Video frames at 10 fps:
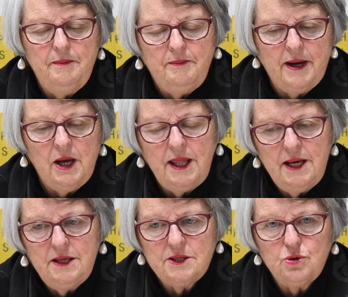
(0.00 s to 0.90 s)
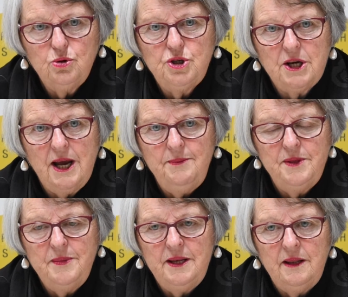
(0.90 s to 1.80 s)
but I think it's good to keep
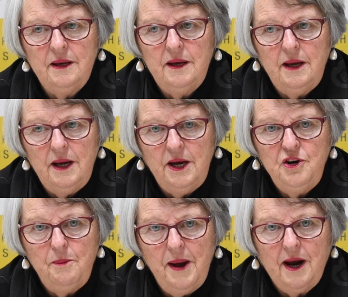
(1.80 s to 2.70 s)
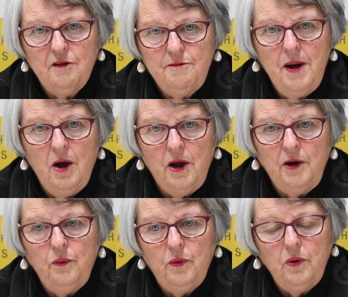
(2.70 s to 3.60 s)
them in your back of
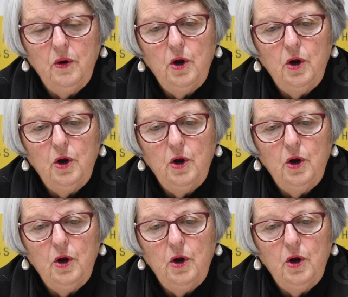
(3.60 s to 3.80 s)
mind